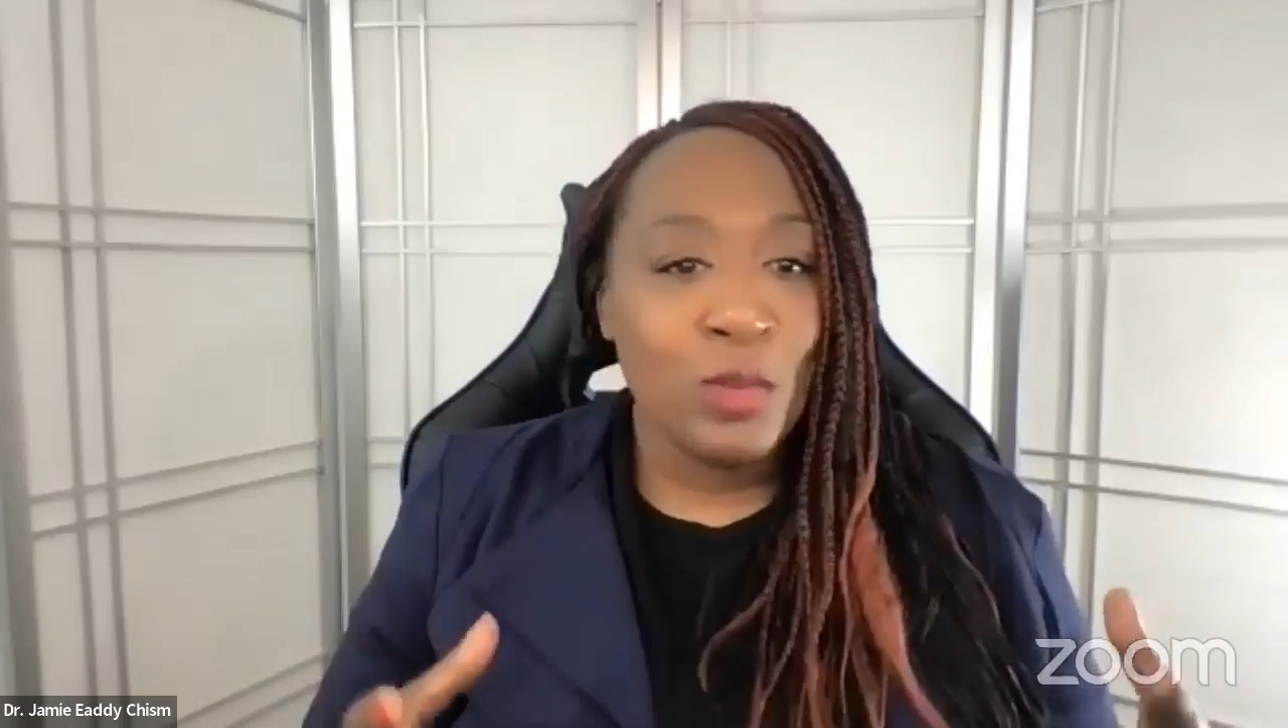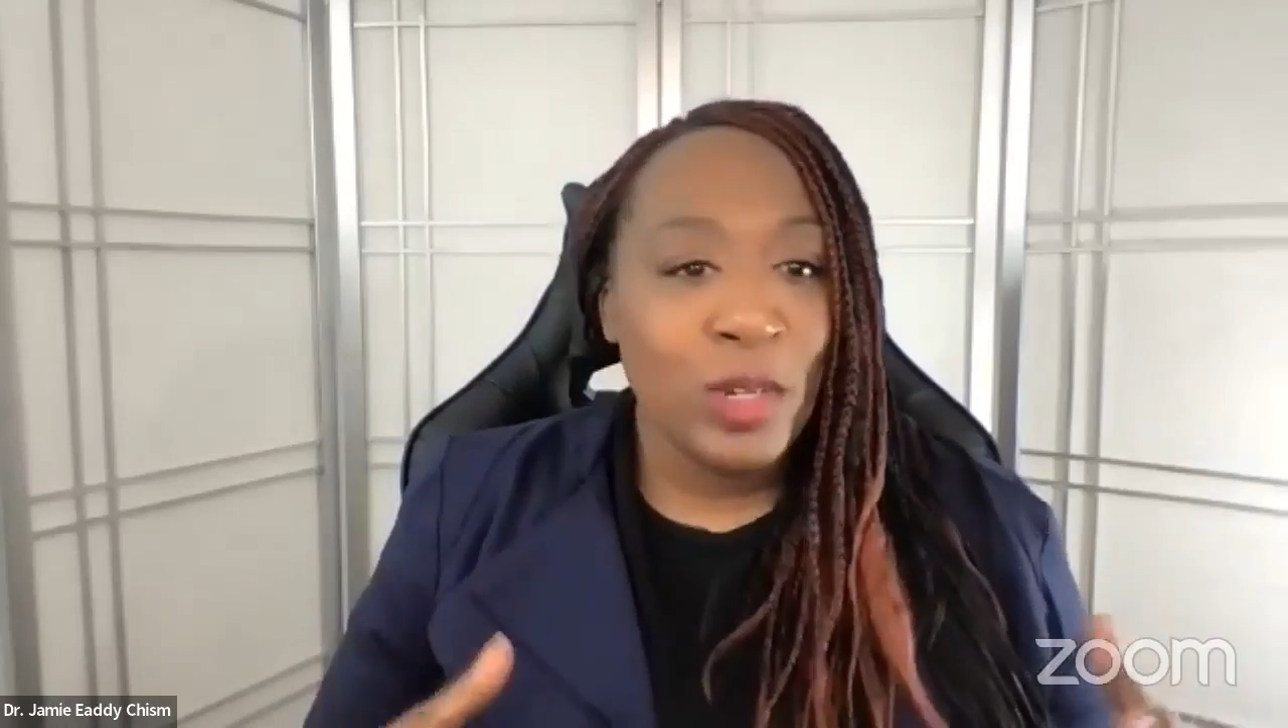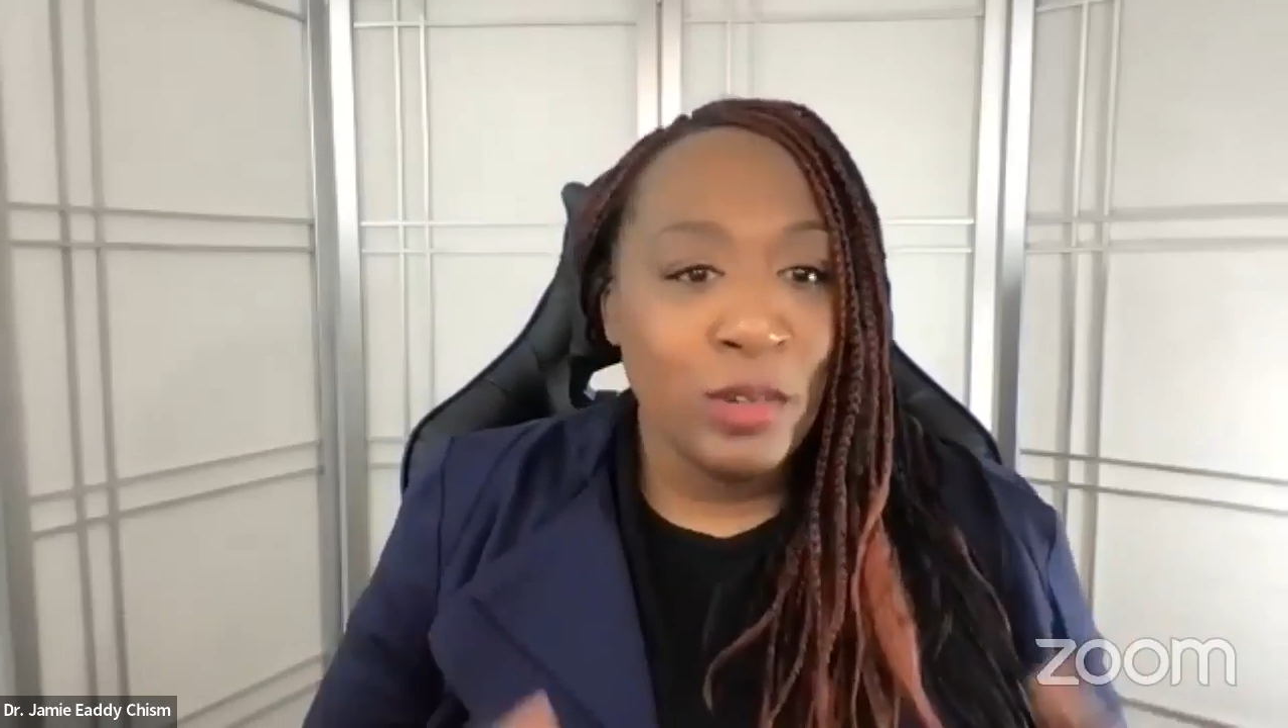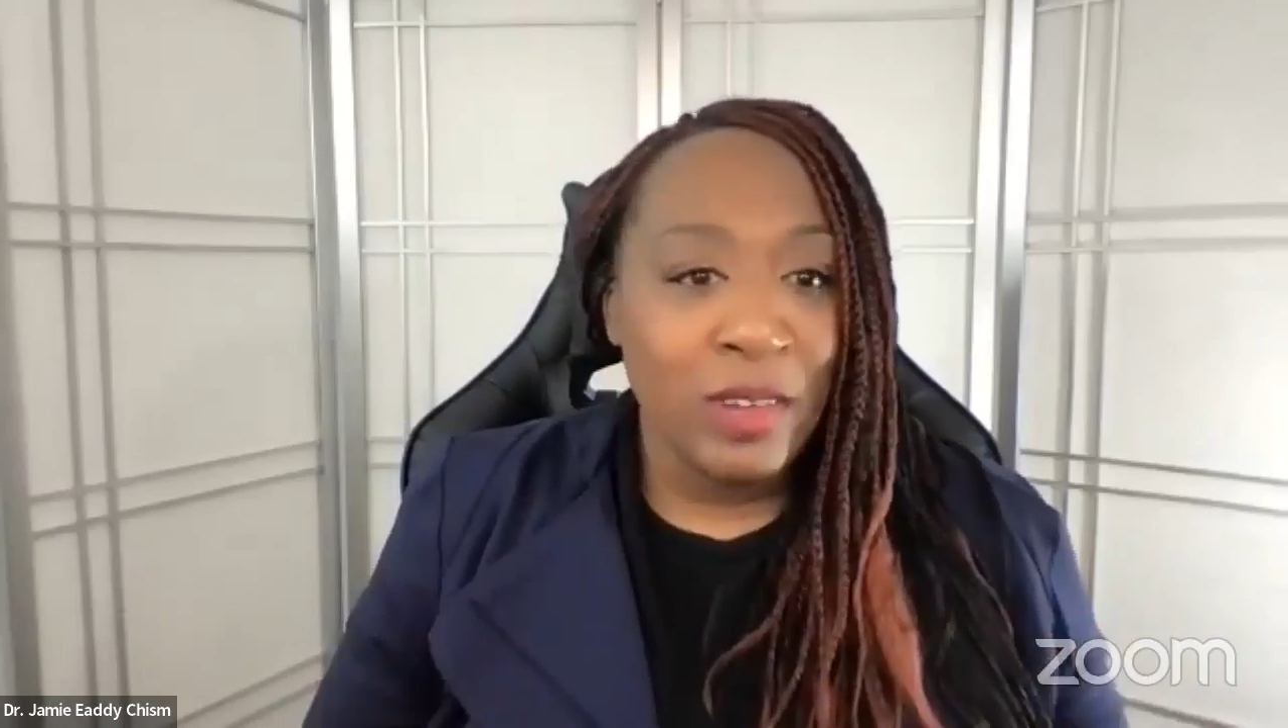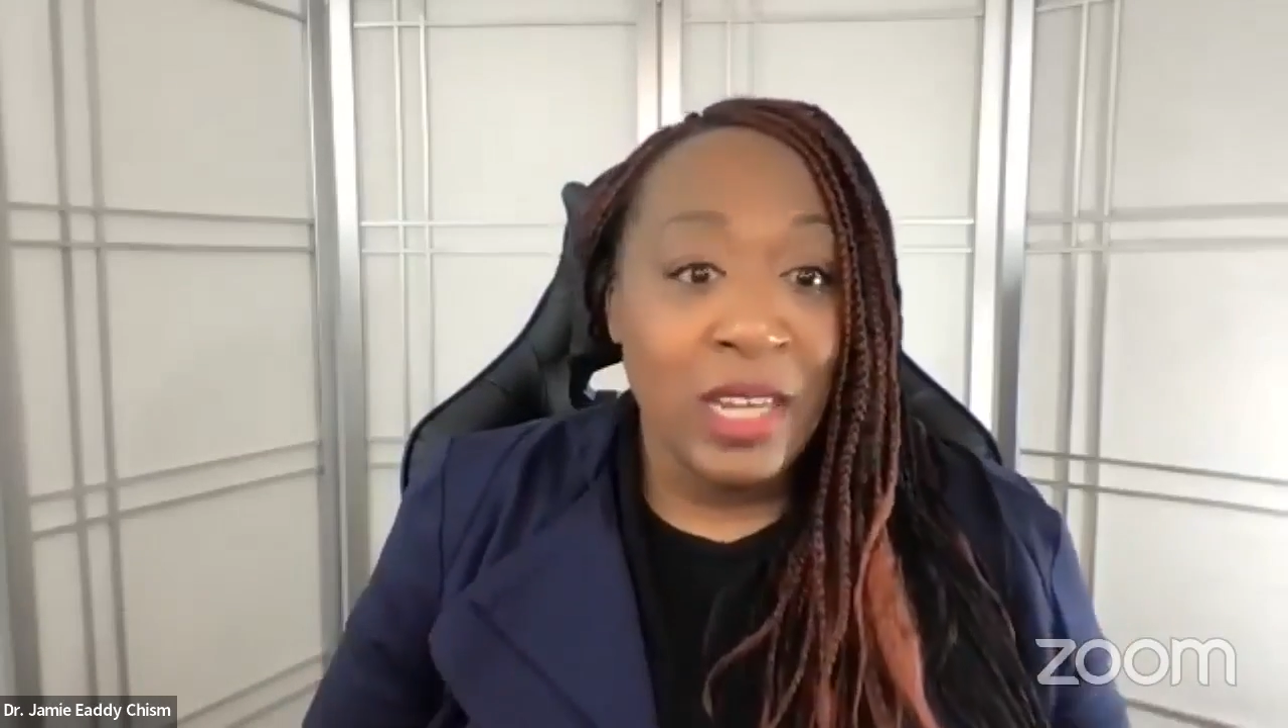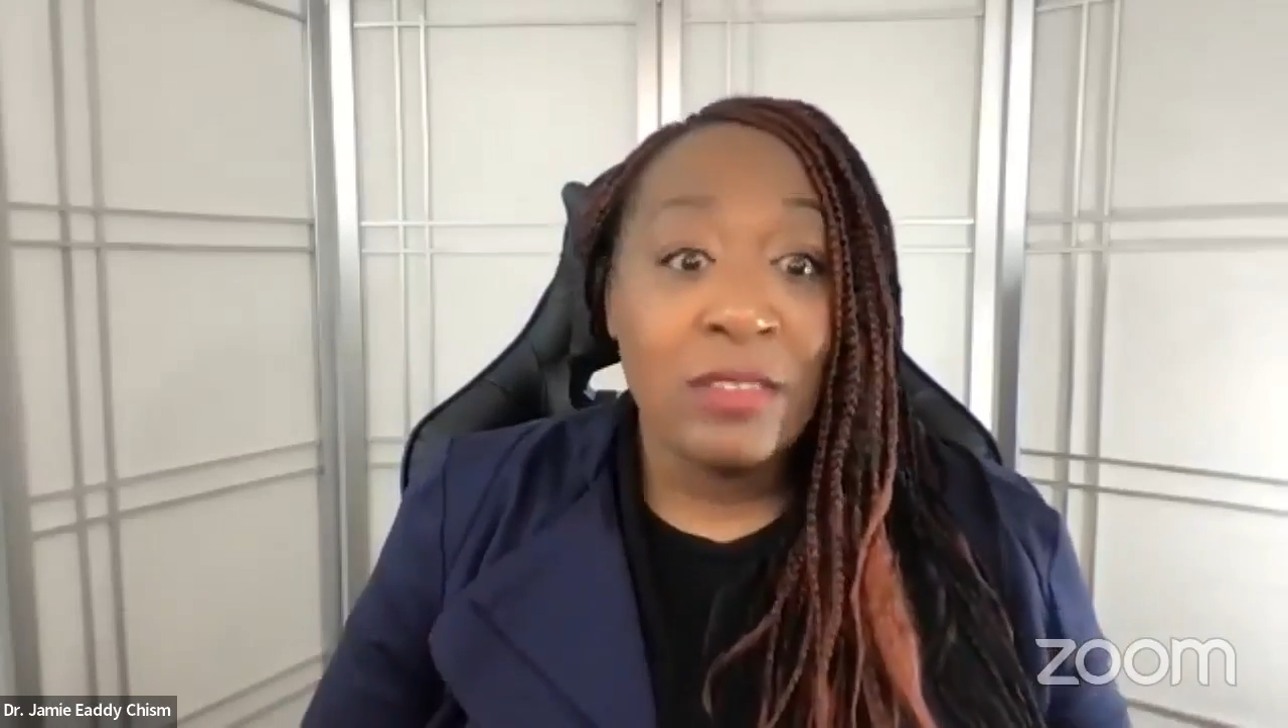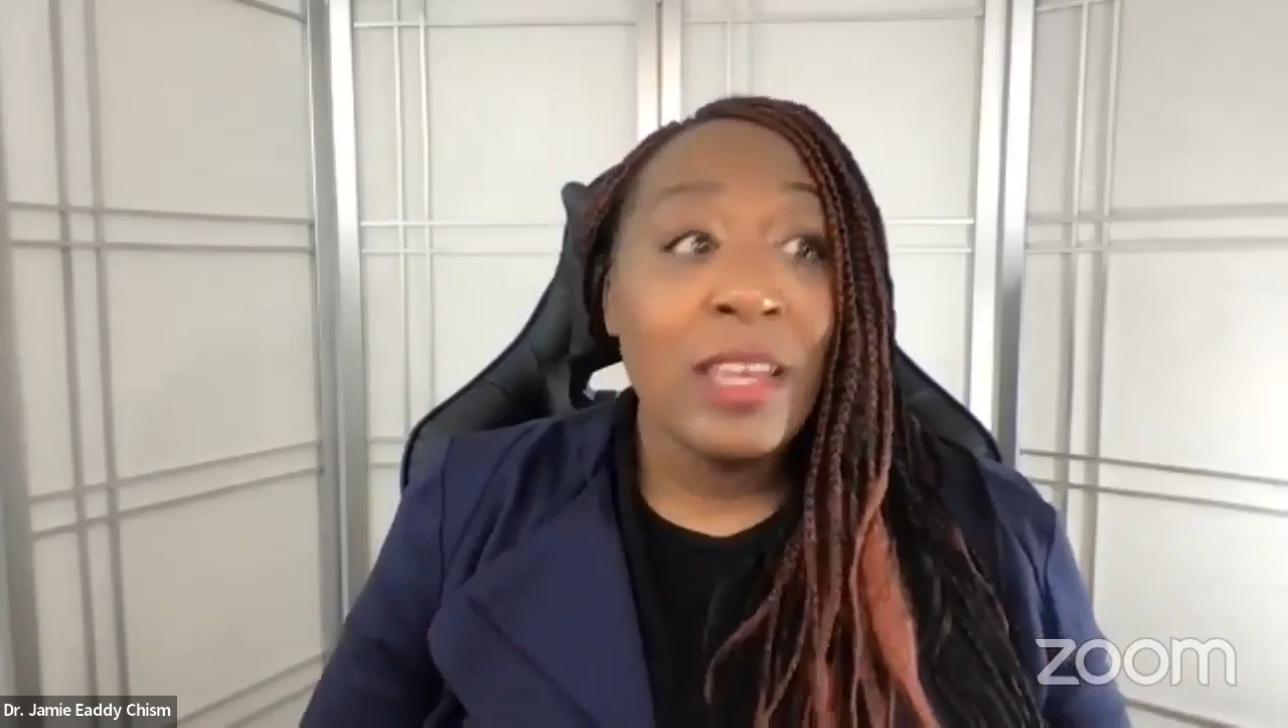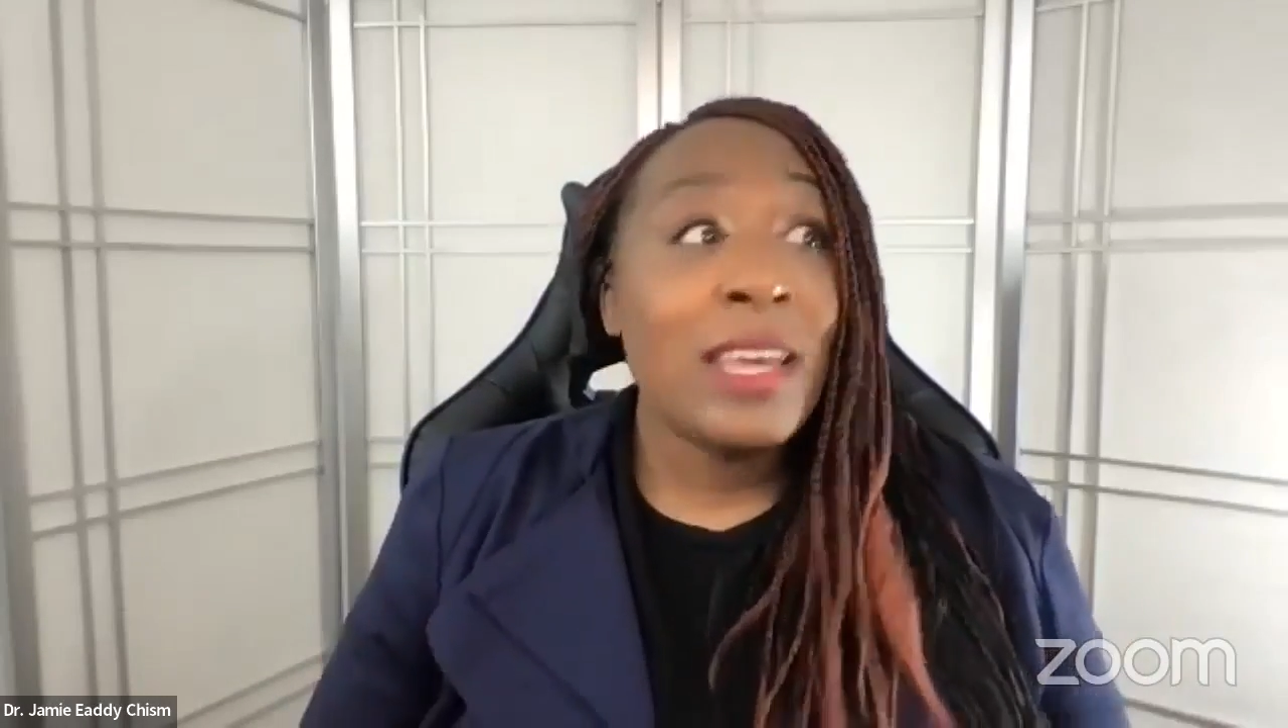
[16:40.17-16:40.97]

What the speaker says: we grieve?